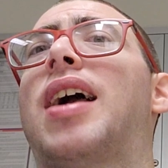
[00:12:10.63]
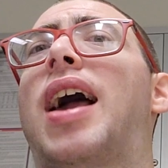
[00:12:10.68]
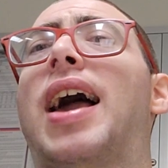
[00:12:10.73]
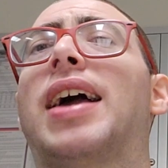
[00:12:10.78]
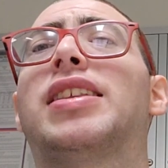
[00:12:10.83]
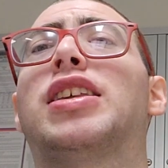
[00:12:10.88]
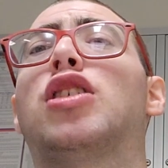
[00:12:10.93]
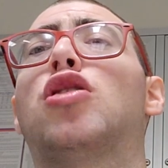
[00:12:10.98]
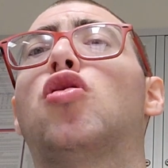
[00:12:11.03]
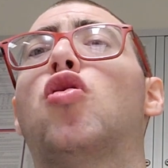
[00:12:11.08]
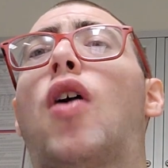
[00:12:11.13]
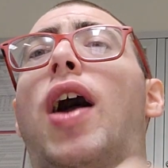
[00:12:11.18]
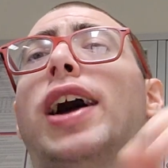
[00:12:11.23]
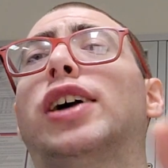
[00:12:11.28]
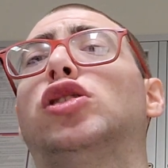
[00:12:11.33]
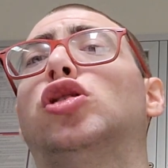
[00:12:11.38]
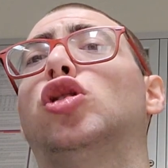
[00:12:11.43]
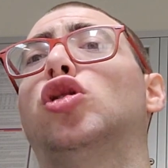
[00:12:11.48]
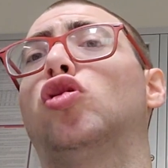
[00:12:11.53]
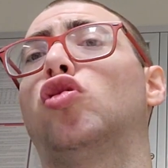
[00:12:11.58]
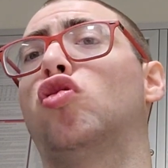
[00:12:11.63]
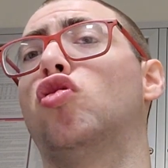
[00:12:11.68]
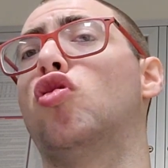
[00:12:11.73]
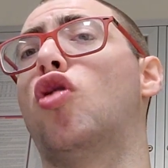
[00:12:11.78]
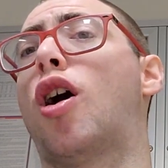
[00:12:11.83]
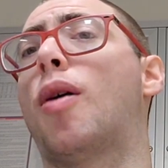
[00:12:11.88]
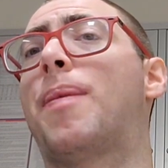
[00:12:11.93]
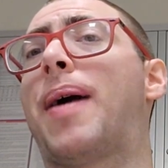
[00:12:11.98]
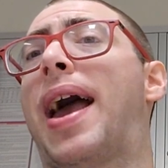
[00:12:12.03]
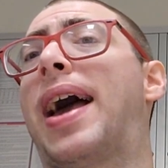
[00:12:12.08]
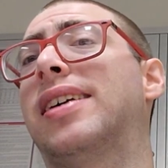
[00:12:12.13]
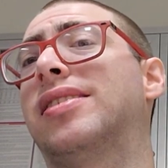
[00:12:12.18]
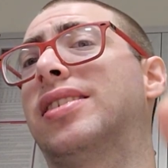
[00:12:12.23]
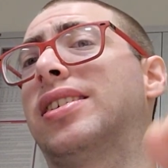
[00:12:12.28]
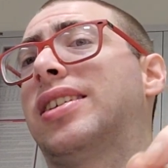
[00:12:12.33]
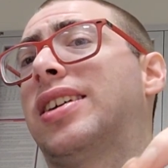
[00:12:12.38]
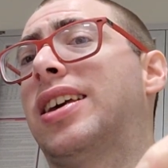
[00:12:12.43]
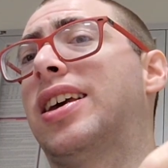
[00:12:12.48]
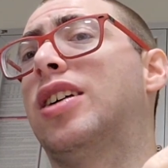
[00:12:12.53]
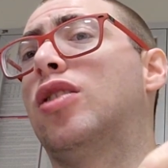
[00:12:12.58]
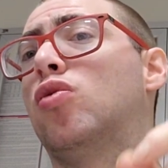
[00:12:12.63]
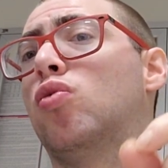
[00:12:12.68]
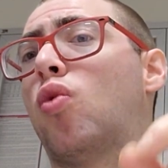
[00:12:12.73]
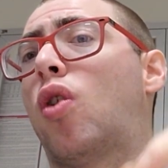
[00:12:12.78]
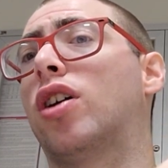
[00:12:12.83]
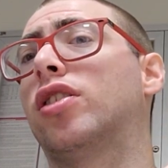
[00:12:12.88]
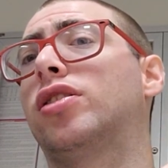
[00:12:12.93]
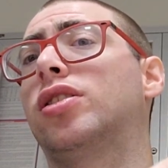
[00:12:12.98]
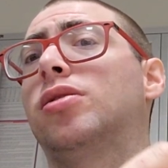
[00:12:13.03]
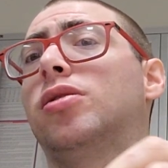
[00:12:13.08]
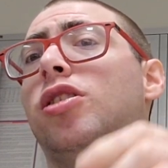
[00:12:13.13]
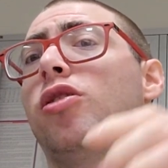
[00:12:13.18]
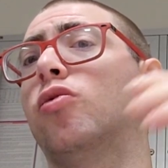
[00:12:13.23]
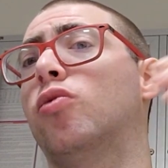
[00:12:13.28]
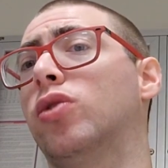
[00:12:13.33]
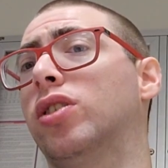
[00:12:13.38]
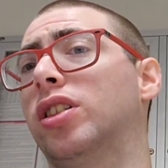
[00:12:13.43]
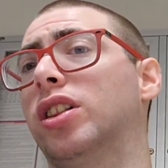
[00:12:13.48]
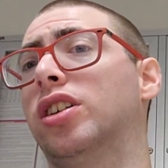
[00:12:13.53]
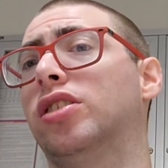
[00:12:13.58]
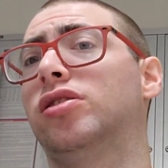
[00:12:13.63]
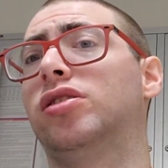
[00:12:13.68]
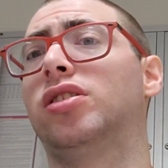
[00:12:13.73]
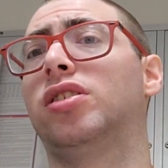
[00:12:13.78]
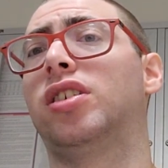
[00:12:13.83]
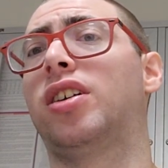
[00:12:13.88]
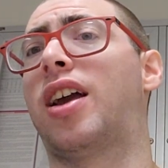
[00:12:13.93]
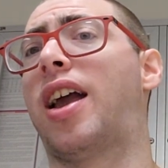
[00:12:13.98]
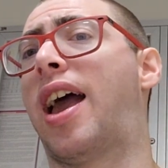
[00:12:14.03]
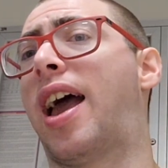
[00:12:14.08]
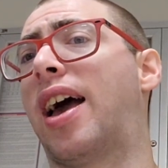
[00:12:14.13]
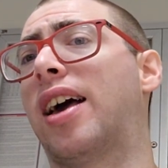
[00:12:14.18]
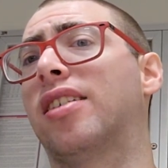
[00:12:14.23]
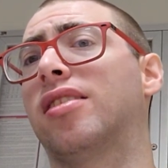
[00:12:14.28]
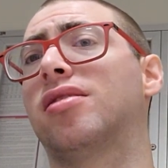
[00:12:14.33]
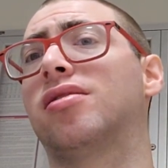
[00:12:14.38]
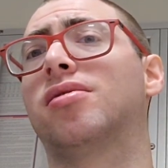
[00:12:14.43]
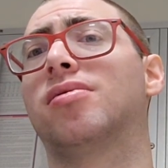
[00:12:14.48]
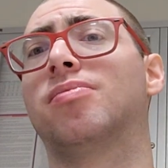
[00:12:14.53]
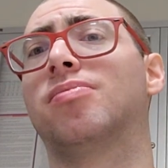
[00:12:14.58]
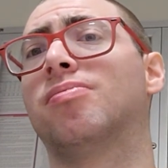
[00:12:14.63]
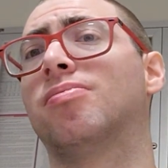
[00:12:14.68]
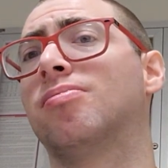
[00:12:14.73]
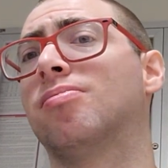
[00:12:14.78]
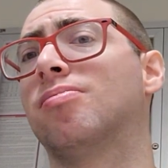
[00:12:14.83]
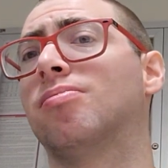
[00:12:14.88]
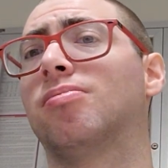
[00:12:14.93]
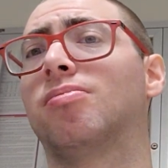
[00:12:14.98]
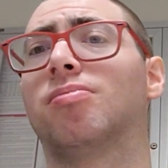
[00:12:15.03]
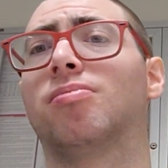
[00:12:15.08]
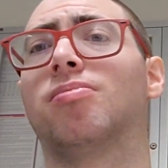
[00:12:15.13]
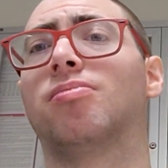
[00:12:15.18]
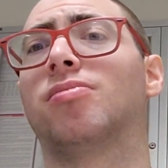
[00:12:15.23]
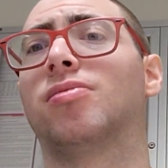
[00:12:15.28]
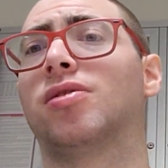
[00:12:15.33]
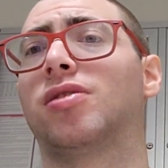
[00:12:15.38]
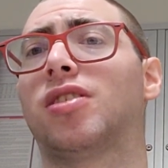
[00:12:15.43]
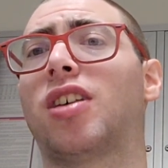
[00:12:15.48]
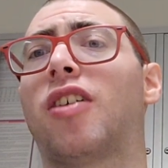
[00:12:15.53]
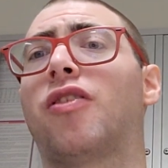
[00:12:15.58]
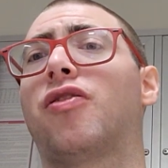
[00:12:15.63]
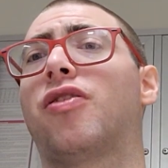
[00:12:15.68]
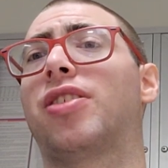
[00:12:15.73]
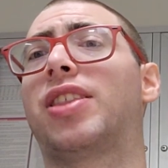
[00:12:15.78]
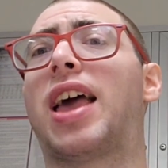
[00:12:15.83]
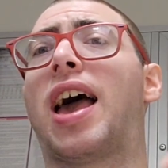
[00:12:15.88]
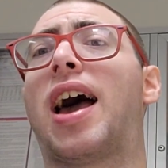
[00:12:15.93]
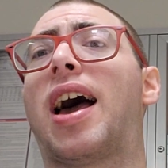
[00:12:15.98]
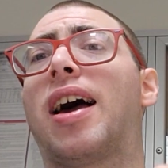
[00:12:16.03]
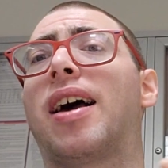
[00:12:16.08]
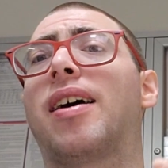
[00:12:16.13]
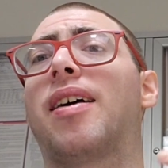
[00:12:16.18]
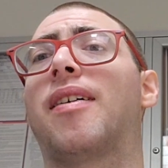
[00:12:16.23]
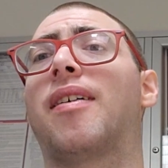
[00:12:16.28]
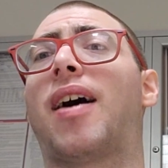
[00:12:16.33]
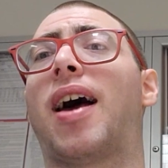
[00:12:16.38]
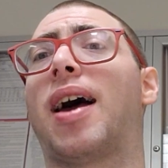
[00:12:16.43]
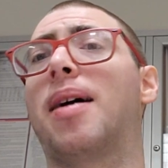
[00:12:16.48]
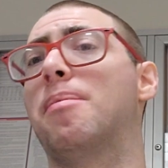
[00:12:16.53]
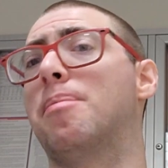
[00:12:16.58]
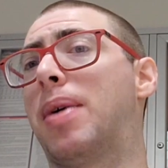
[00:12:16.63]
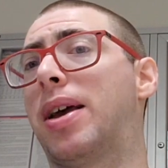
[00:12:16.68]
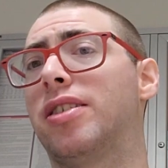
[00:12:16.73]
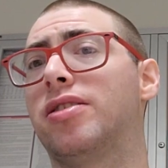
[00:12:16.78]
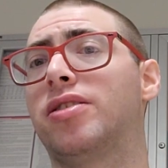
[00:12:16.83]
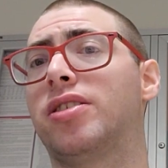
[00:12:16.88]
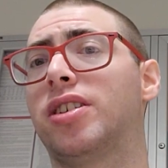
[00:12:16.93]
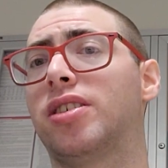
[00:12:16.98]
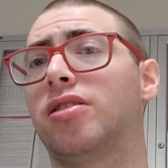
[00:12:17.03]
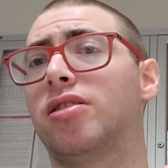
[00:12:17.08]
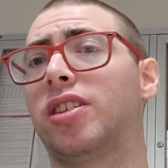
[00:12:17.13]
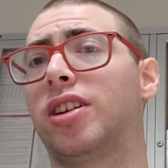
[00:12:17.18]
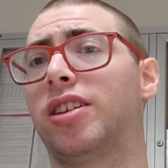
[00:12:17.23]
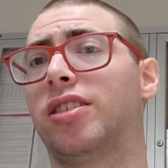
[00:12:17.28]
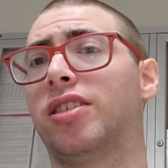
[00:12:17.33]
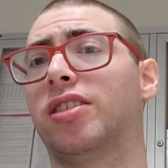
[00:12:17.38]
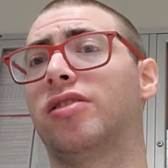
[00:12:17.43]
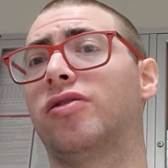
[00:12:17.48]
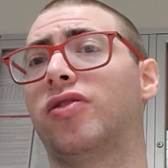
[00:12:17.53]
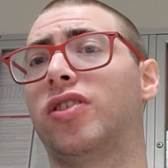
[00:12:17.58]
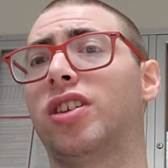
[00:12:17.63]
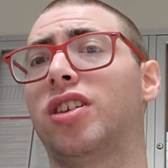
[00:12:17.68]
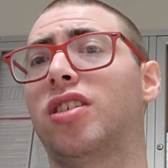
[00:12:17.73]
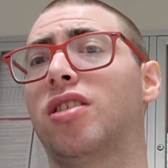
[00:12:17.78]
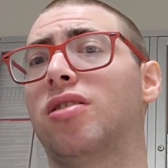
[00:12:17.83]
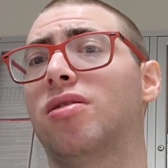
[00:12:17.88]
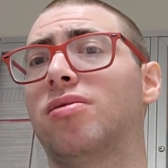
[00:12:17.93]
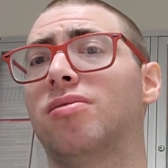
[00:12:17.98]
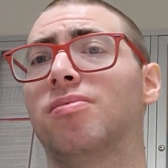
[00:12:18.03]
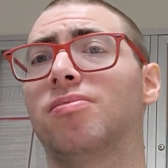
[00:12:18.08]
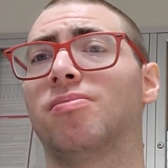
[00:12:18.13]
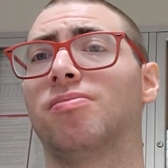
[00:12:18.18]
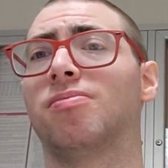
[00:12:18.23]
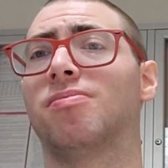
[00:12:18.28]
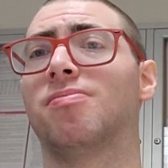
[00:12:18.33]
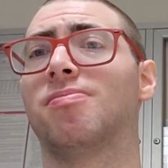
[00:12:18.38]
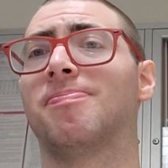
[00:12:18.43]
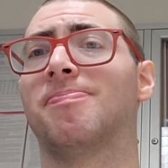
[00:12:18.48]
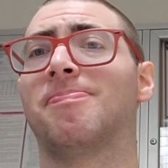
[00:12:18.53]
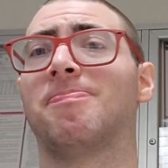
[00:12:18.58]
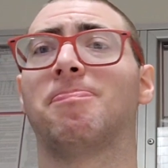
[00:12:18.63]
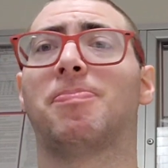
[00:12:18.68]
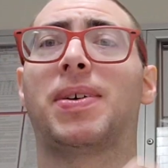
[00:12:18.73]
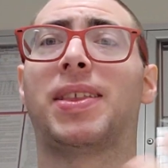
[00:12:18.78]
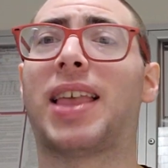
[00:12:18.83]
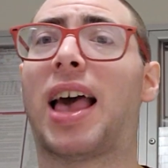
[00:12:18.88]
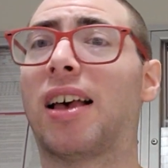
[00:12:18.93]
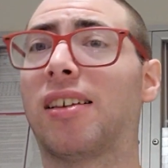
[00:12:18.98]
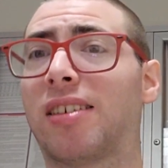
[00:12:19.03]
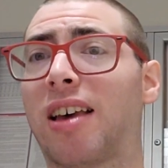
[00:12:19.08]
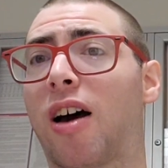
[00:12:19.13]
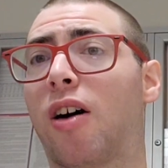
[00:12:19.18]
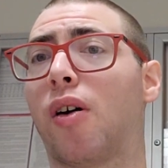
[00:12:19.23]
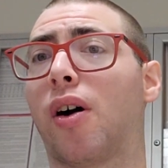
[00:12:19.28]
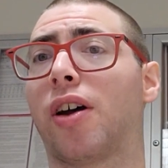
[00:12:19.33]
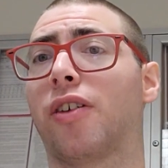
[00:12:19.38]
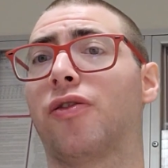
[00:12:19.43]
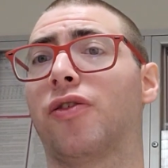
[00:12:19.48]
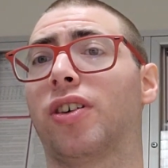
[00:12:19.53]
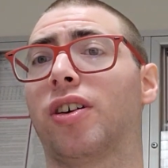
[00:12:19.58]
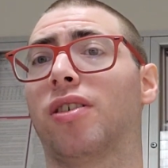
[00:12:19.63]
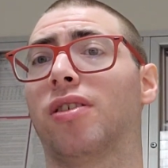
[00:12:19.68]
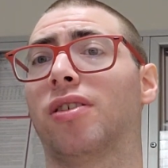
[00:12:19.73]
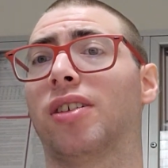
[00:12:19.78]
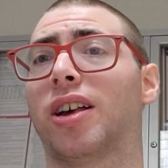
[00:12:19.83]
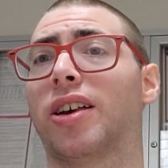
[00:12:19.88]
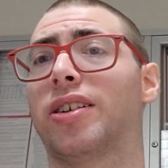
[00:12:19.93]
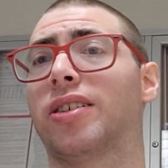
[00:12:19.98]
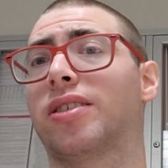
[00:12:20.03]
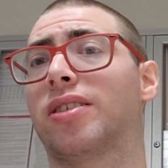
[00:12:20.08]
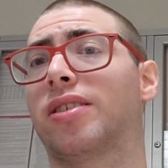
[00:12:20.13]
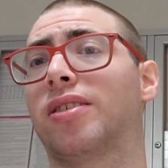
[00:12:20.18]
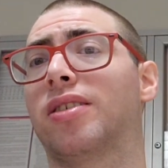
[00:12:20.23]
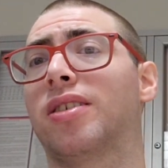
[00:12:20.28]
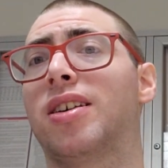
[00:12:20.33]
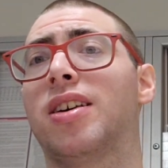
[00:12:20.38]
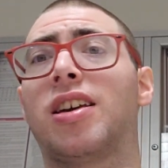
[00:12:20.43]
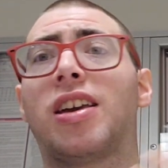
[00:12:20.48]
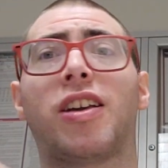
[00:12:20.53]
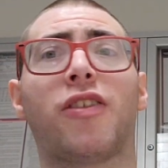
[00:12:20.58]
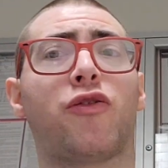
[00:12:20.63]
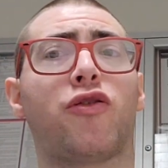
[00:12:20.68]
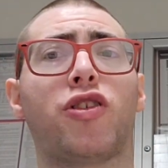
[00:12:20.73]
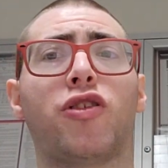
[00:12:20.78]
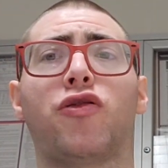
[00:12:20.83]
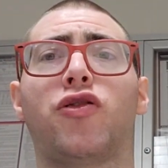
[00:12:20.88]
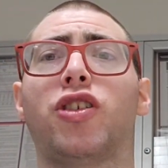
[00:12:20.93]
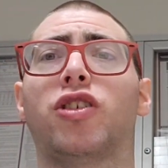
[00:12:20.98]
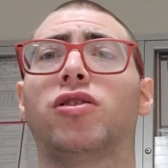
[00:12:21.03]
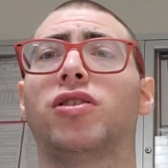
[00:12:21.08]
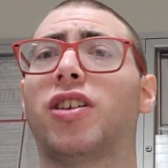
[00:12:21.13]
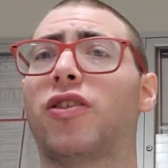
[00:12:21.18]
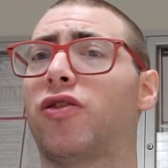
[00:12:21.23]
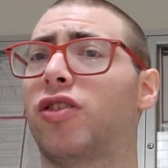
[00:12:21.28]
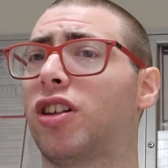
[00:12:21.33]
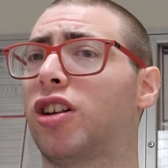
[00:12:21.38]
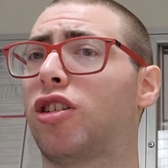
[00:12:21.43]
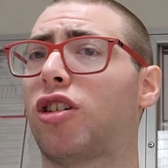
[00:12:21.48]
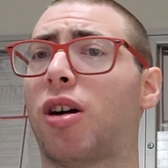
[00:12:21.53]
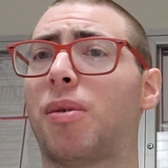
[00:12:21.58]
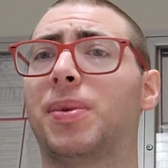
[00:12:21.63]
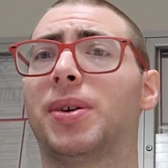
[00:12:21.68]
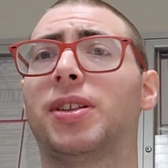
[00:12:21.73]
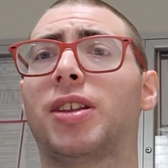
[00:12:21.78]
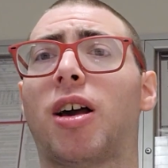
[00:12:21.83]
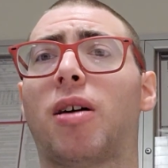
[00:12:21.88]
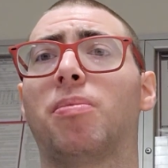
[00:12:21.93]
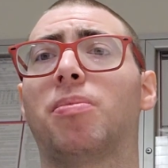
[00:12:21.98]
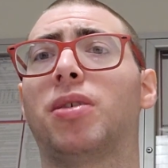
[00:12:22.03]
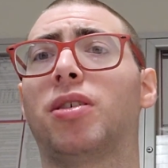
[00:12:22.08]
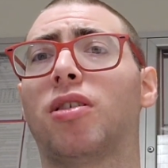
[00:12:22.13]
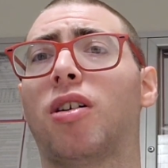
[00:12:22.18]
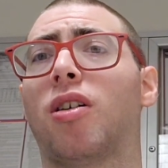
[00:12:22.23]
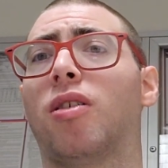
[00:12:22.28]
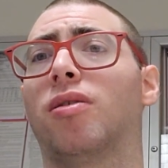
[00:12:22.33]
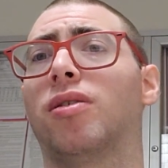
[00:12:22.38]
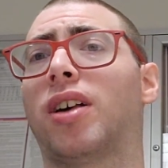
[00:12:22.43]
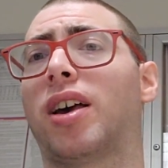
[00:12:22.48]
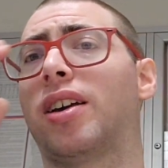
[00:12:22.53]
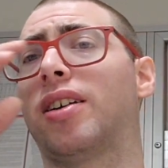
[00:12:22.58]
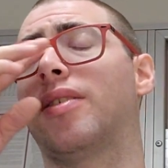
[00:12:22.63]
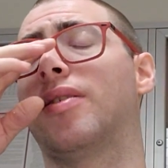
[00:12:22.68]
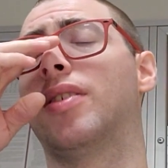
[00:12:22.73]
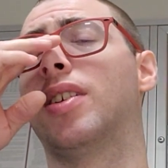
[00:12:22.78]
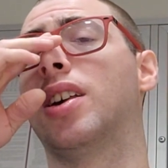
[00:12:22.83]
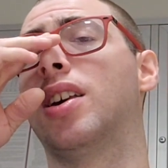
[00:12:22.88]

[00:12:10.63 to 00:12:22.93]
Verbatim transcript: I didn't actually grew up as a kid watching them religiously as stuff that I mentioned in this video. But that's how I feel. Like, if you feel differently, comment down below. Like,